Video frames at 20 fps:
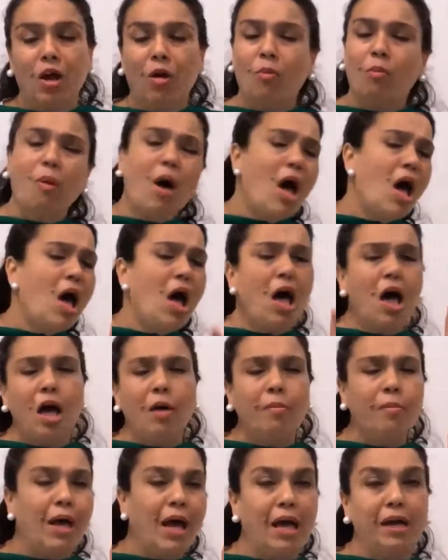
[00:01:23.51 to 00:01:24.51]

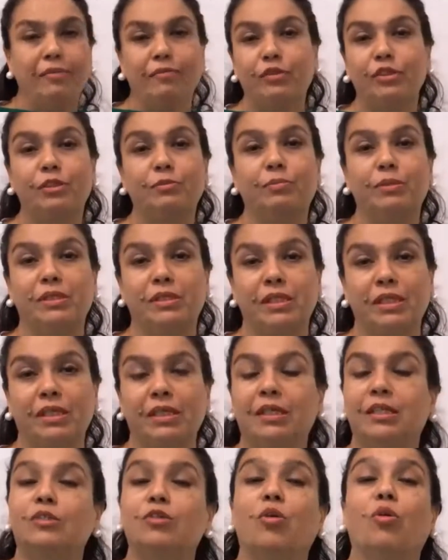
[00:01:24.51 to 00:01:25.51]
Mom, I was busy
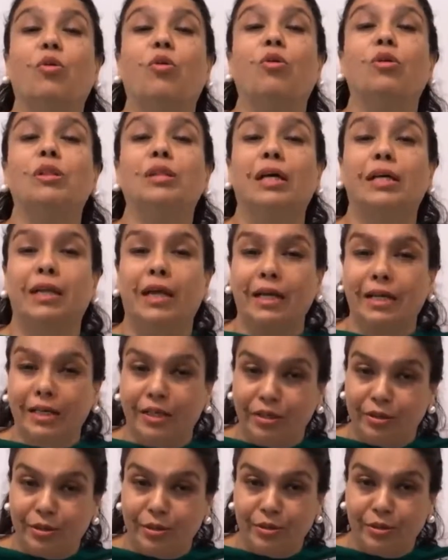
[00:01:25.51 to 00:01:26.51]
is all that I
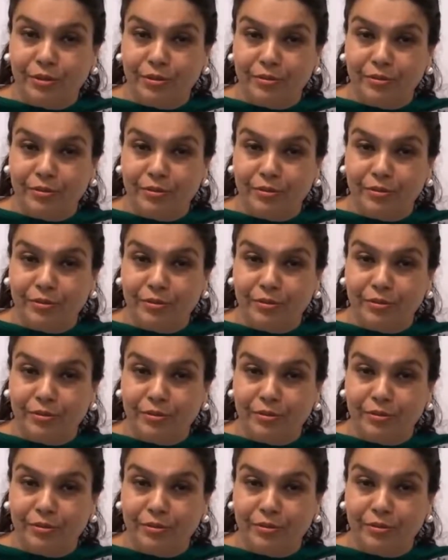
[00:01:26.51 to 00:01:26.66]
hear.